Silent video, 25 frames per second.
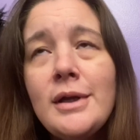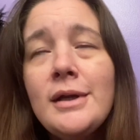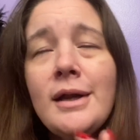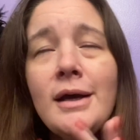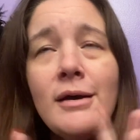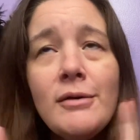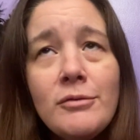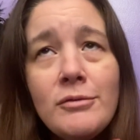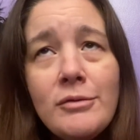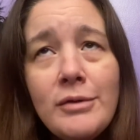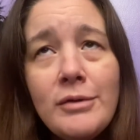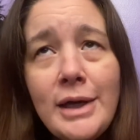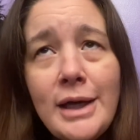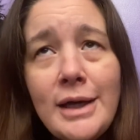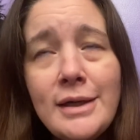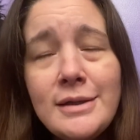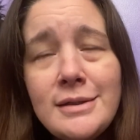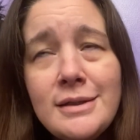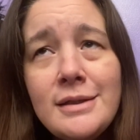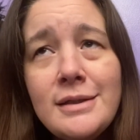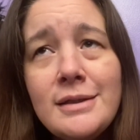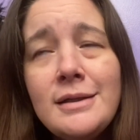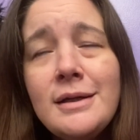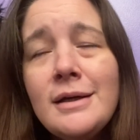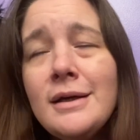Now,
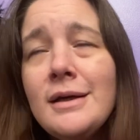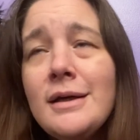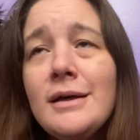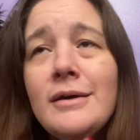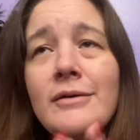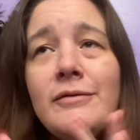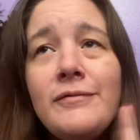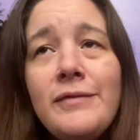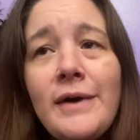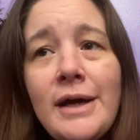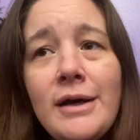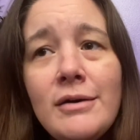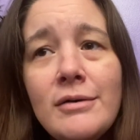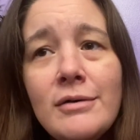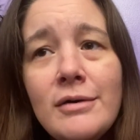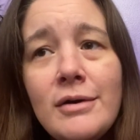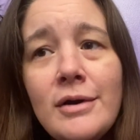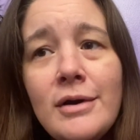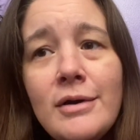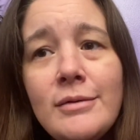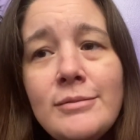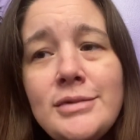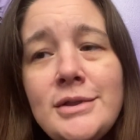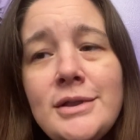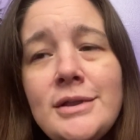granted,
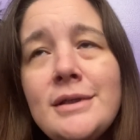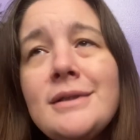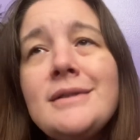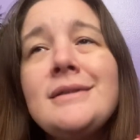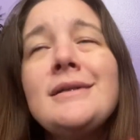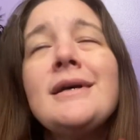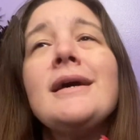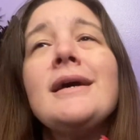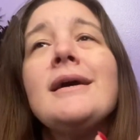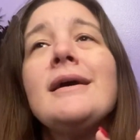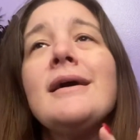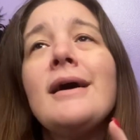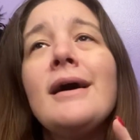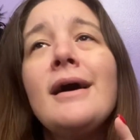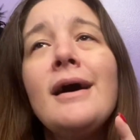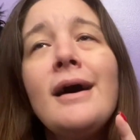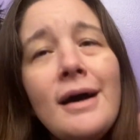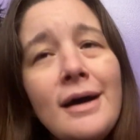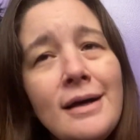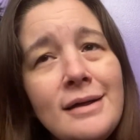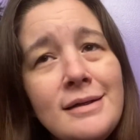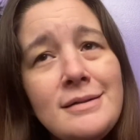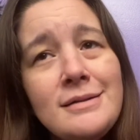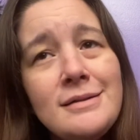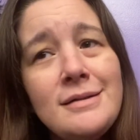firearms is a
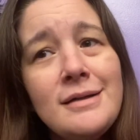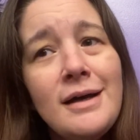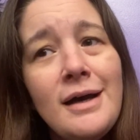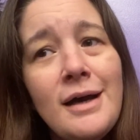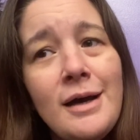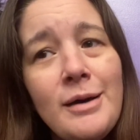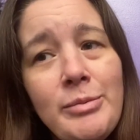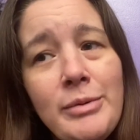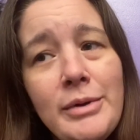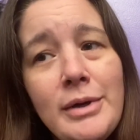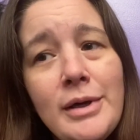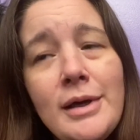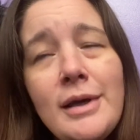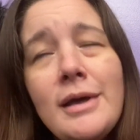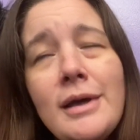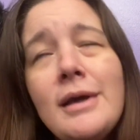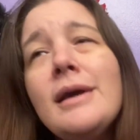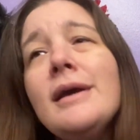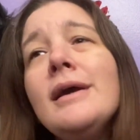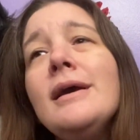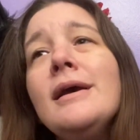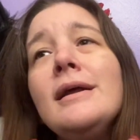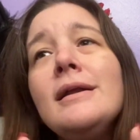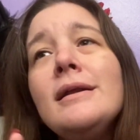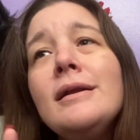hot topic
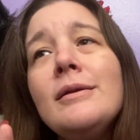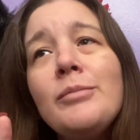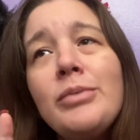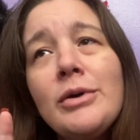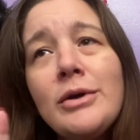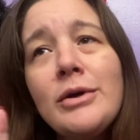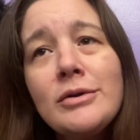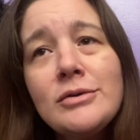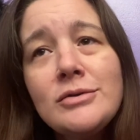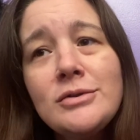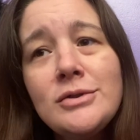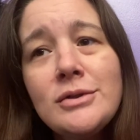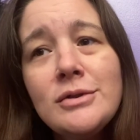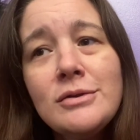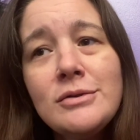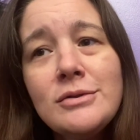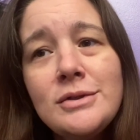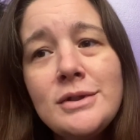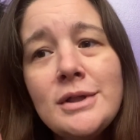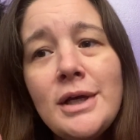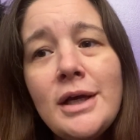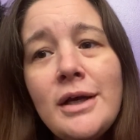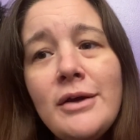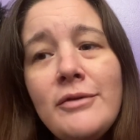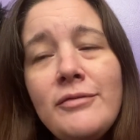in personal
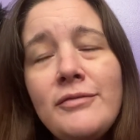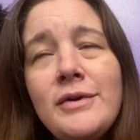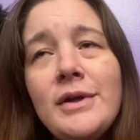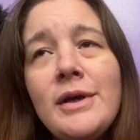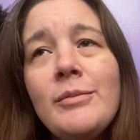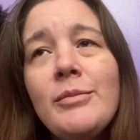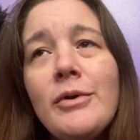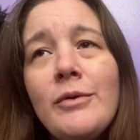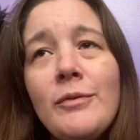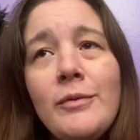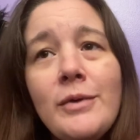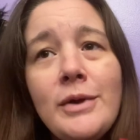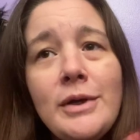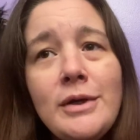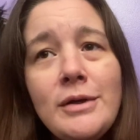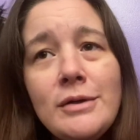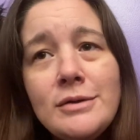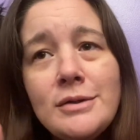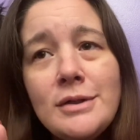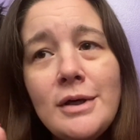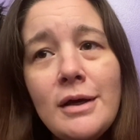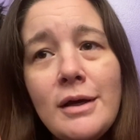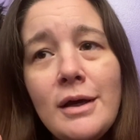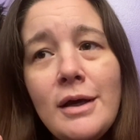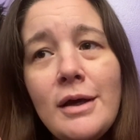safety, but when you're
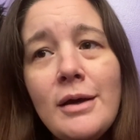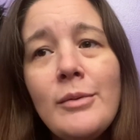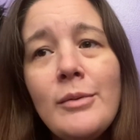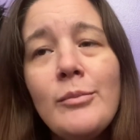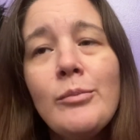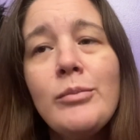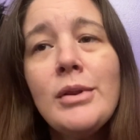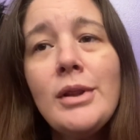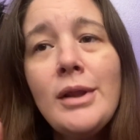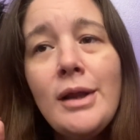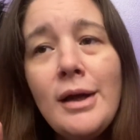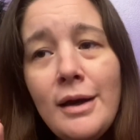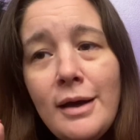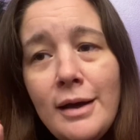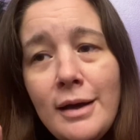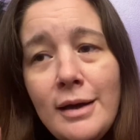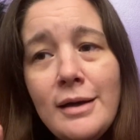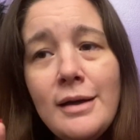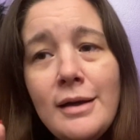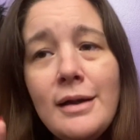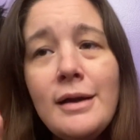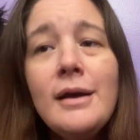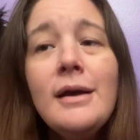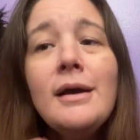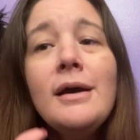talking
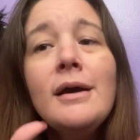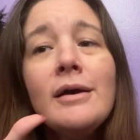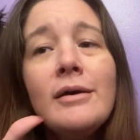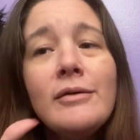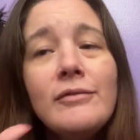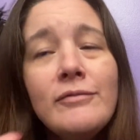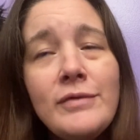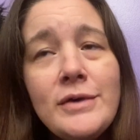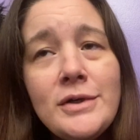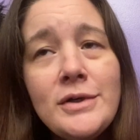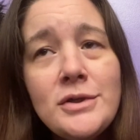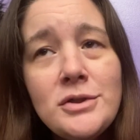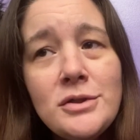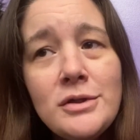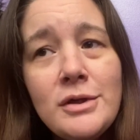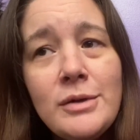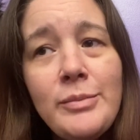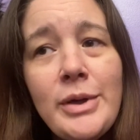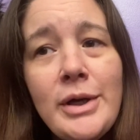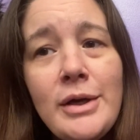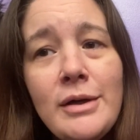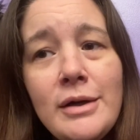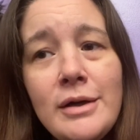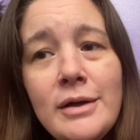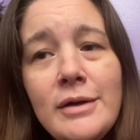blind and visually
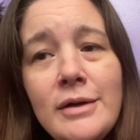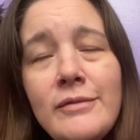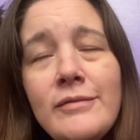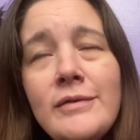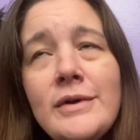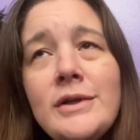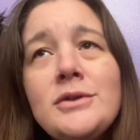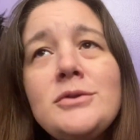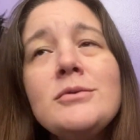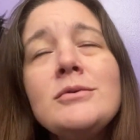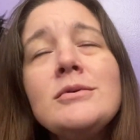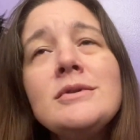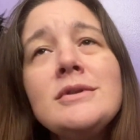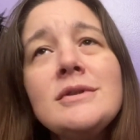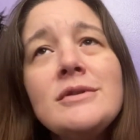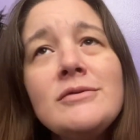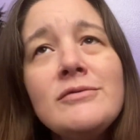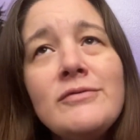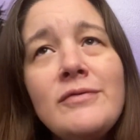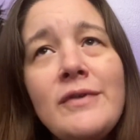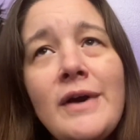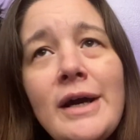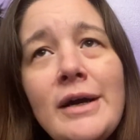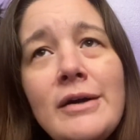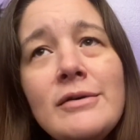impaired individuals
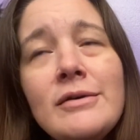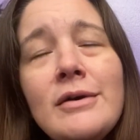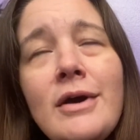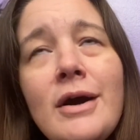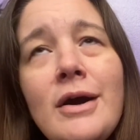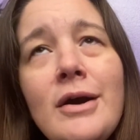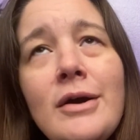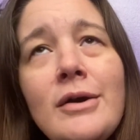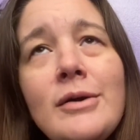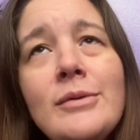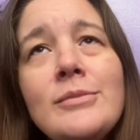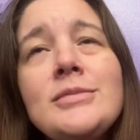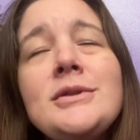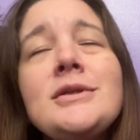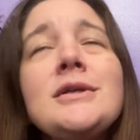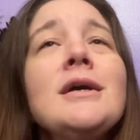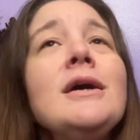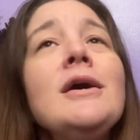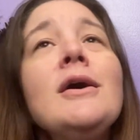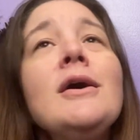and firearms,